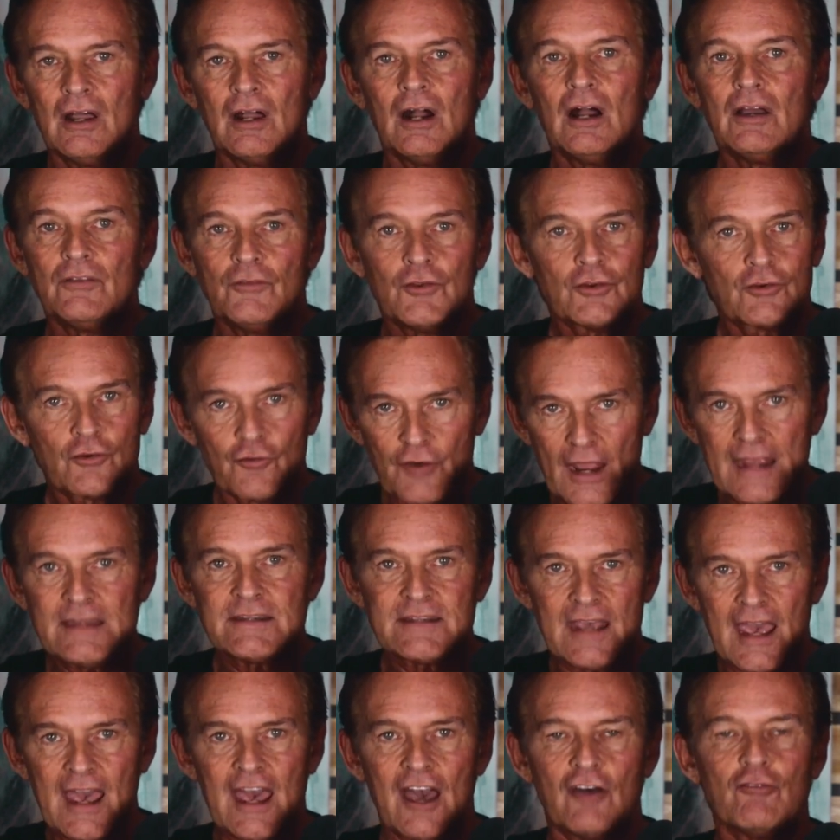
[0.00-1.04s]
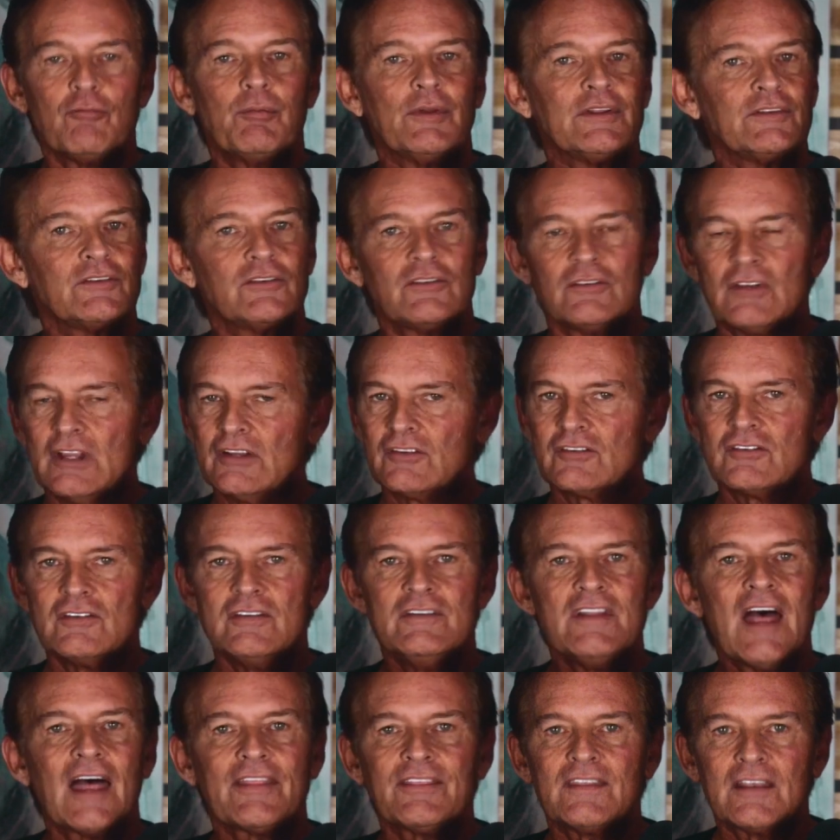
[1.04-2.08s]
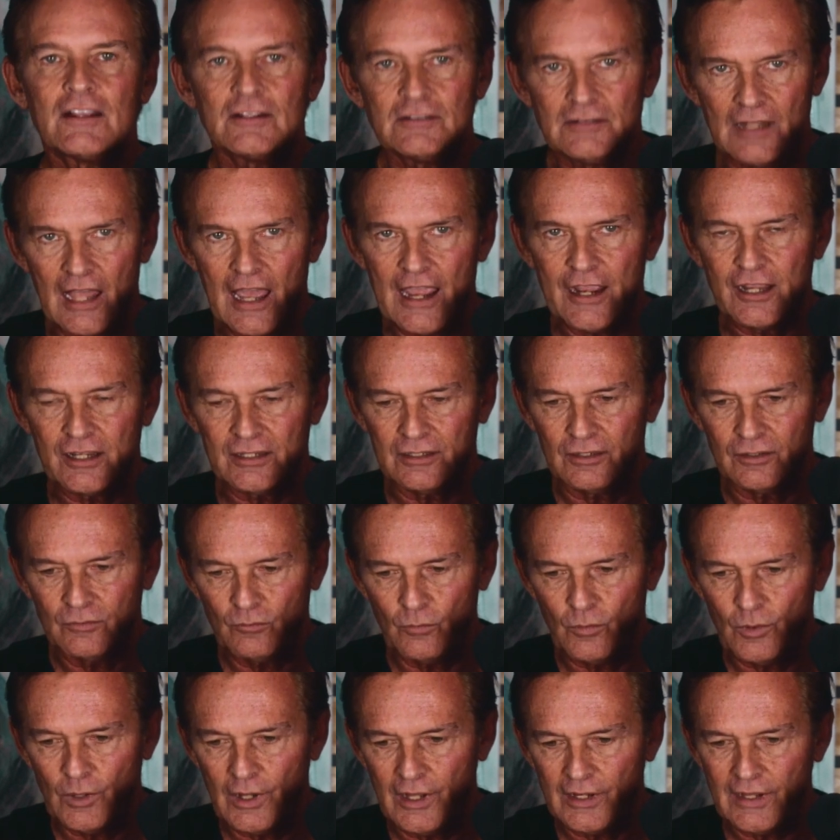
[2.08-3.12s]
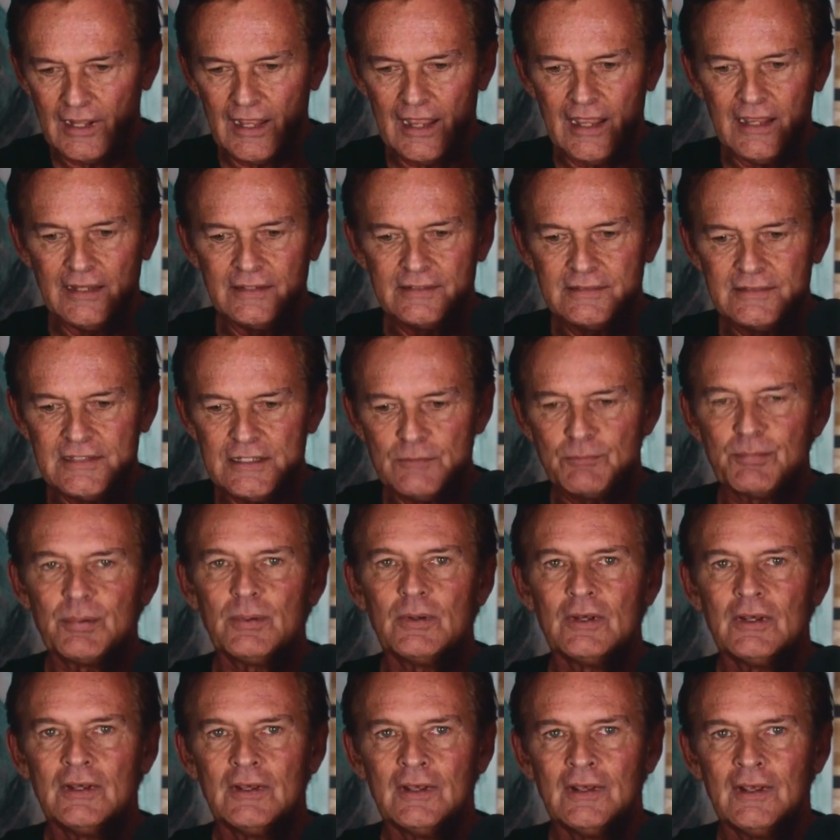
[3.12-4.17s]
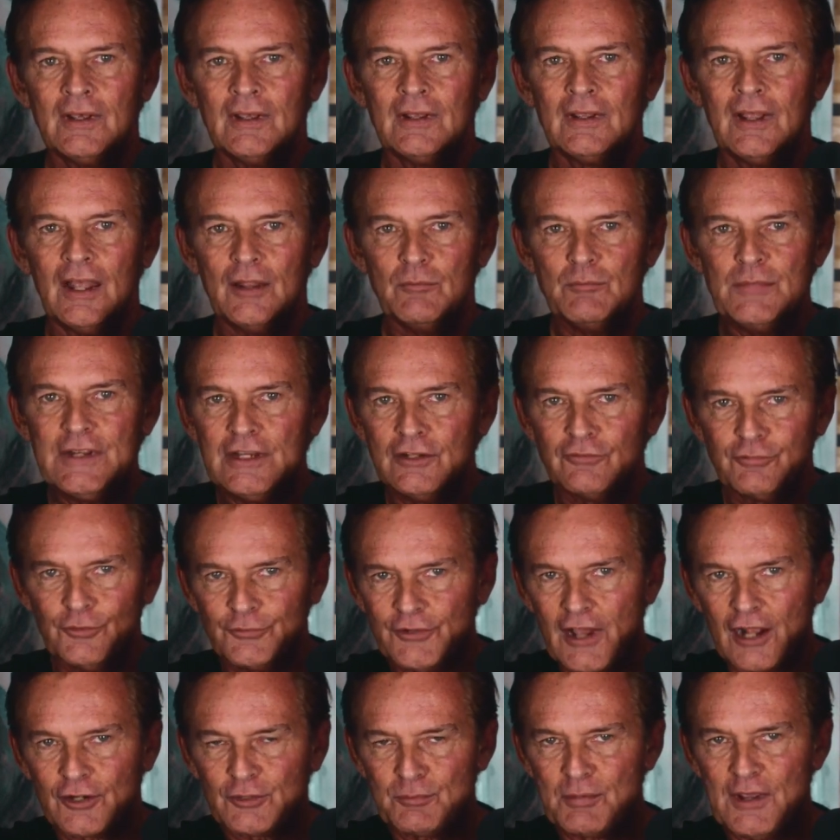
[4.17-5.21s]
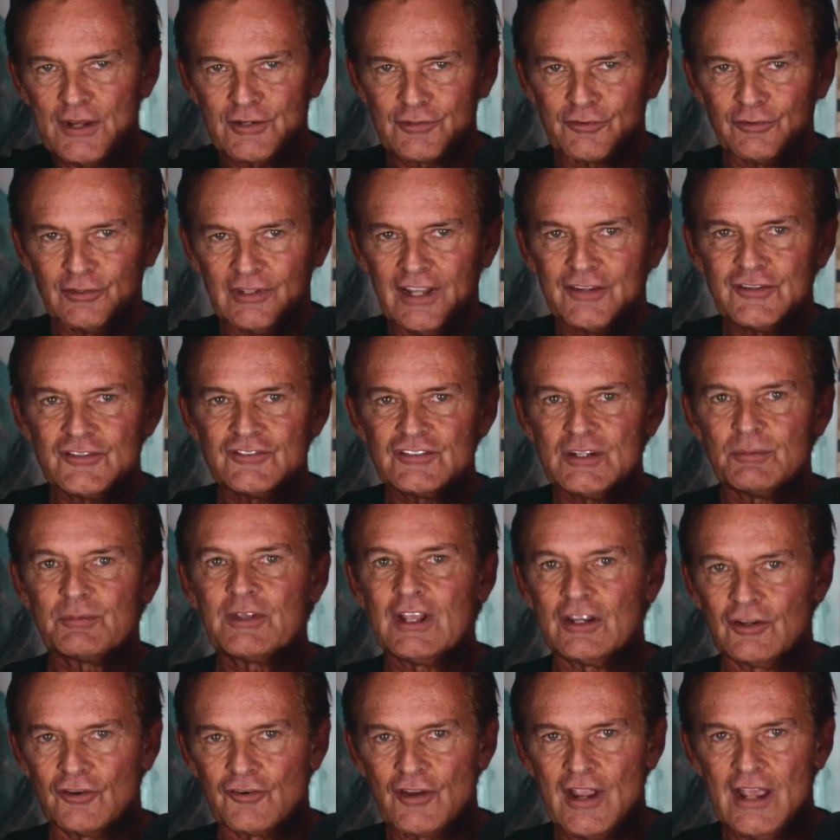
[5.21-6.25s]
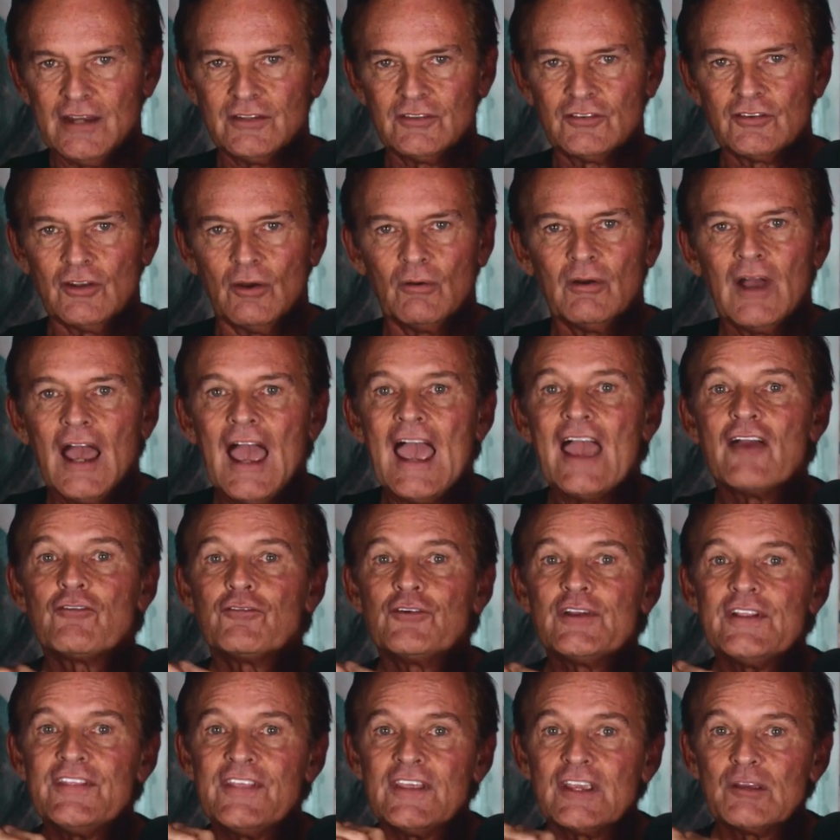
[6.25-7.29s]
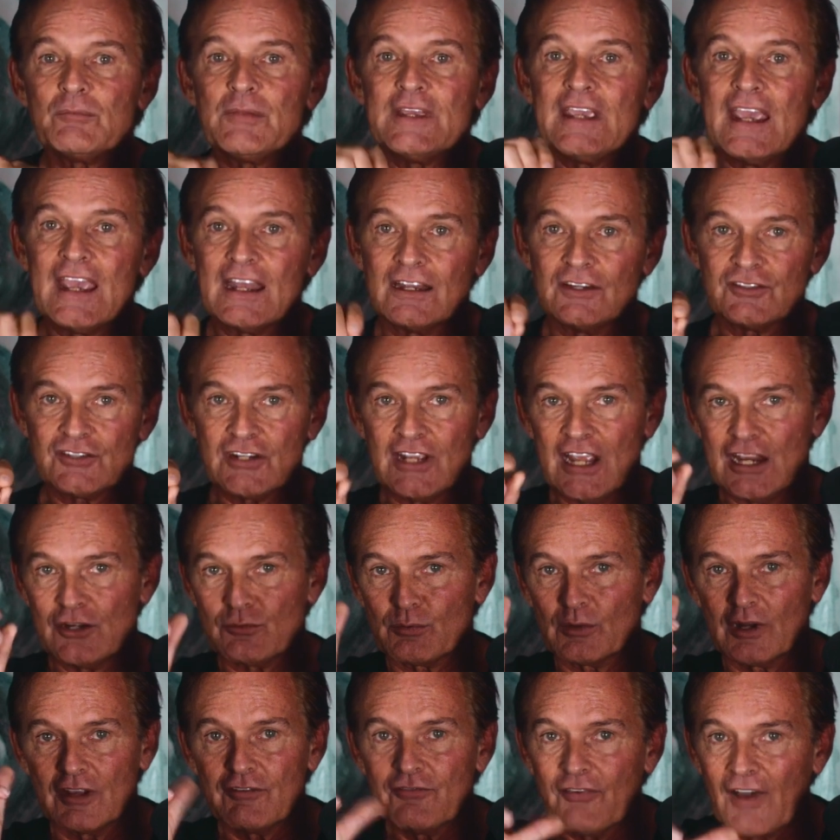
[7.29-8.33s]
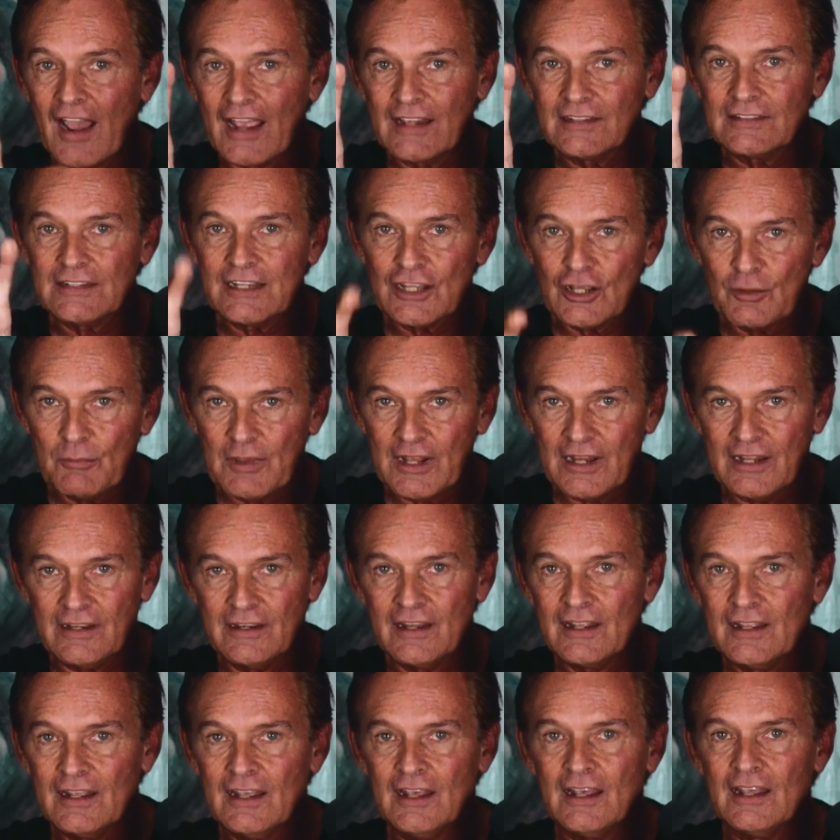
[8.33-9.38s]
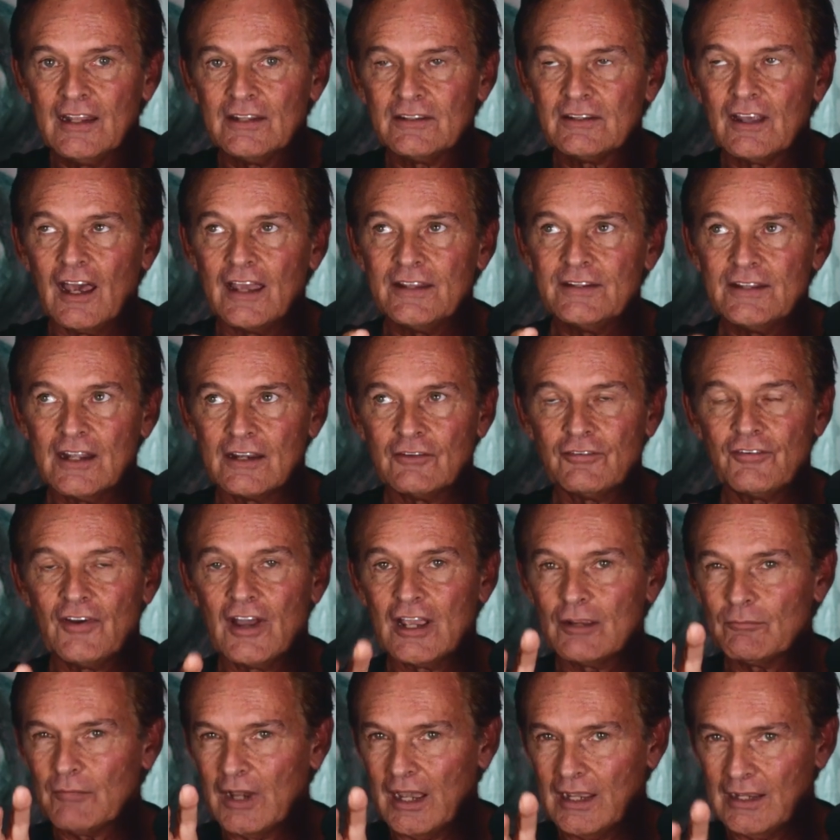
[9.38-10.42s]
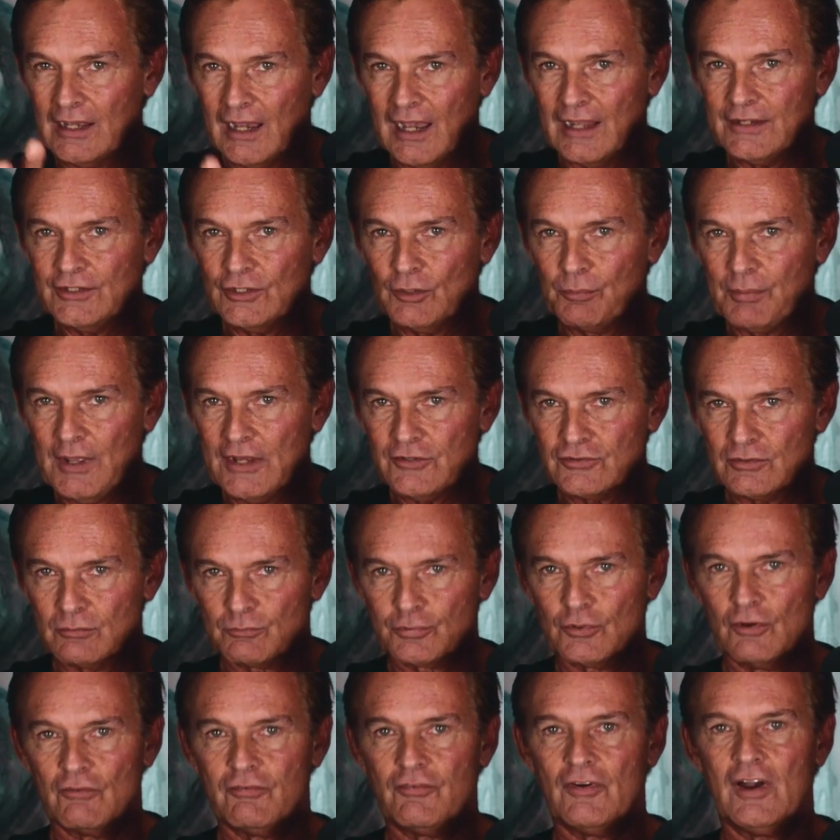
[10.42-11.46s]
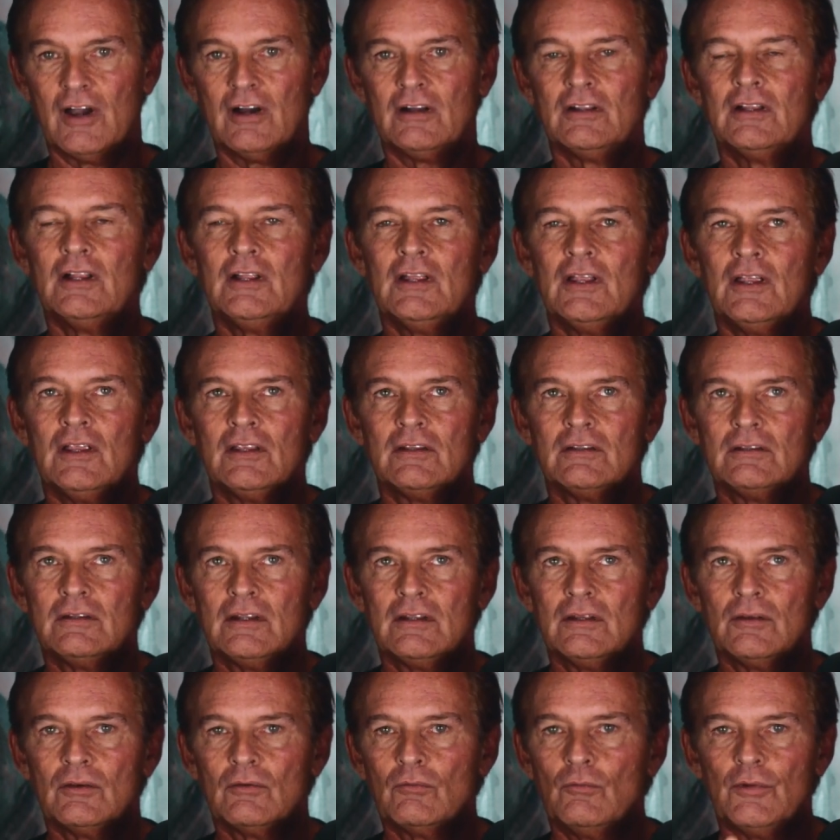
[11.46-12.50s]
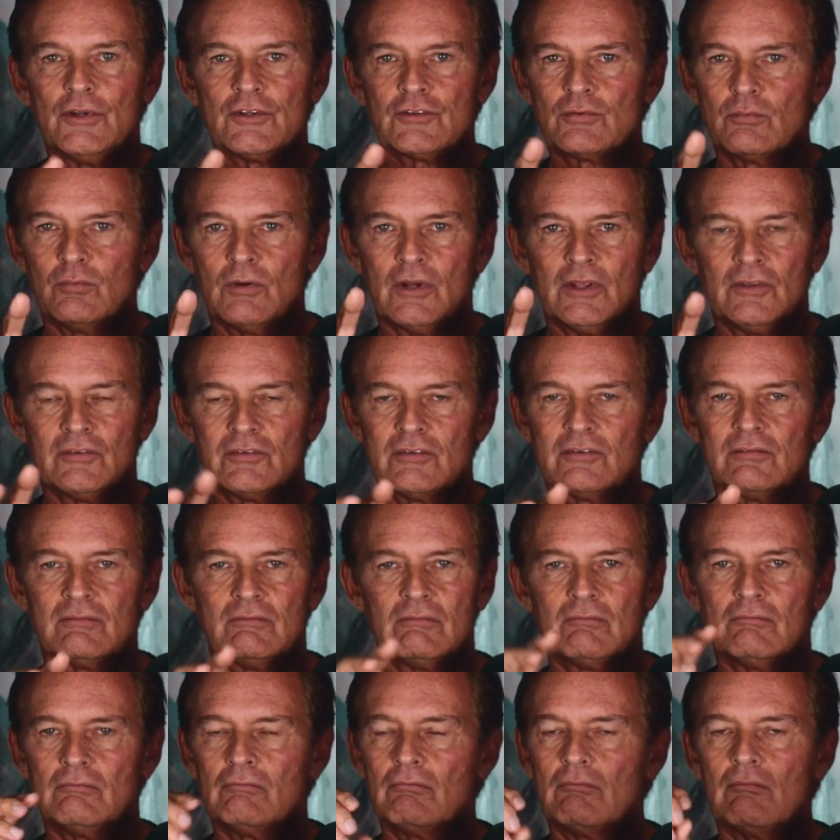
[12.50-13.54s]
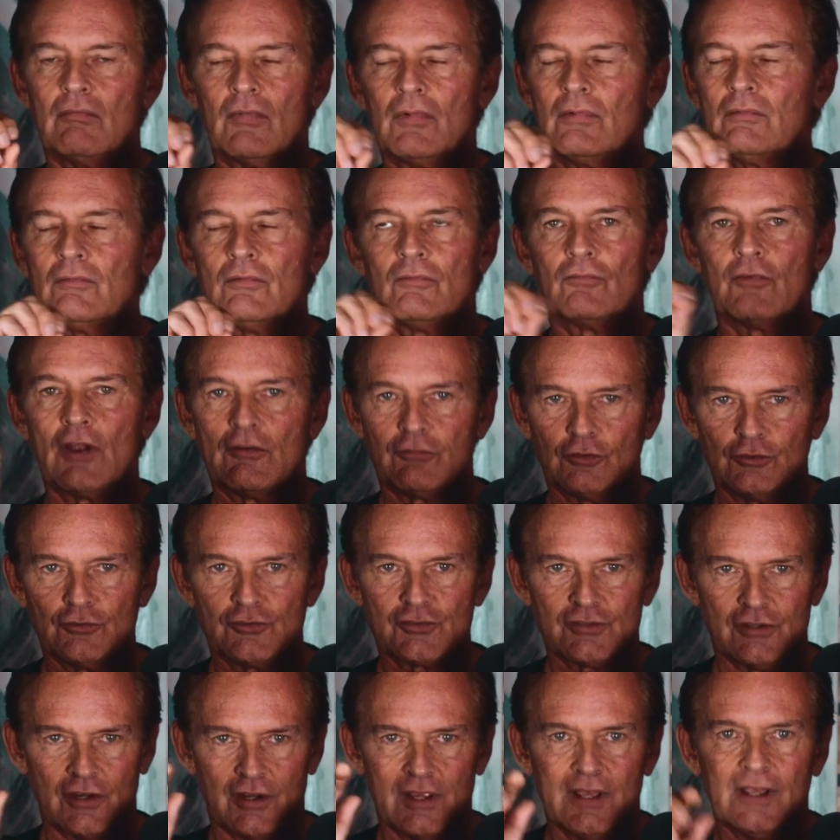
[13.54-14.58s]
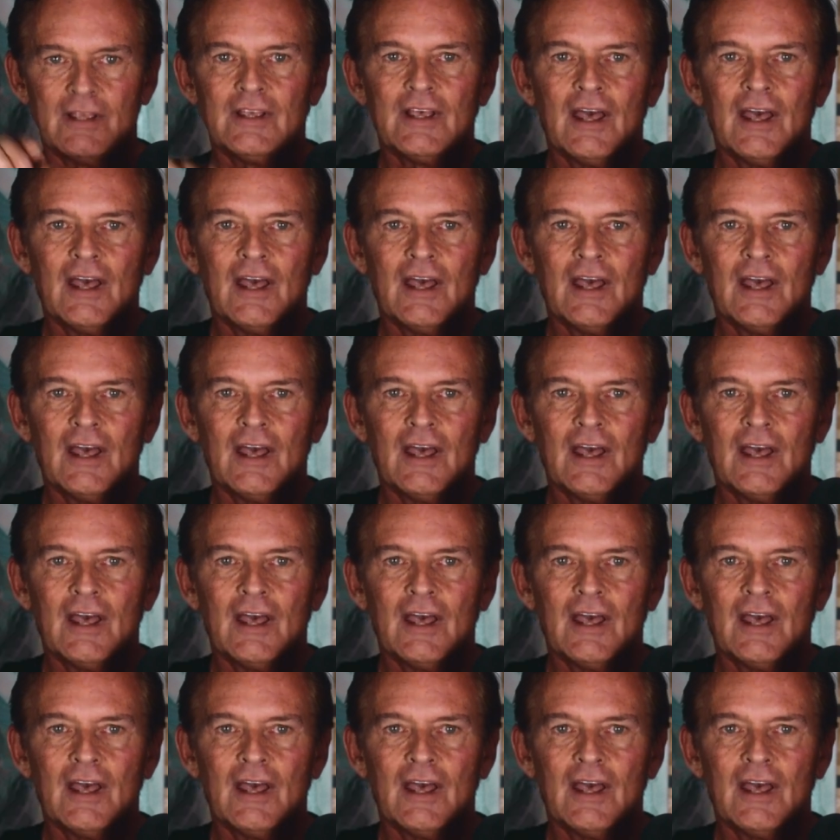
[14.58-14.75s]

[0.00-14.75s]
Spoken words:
They're great to have, but it's nothing like what a deep and meaningful doctor-patient relationship can create. So everything began to change when I finally committed to identifying my ideal patient profile, which was revolutionary.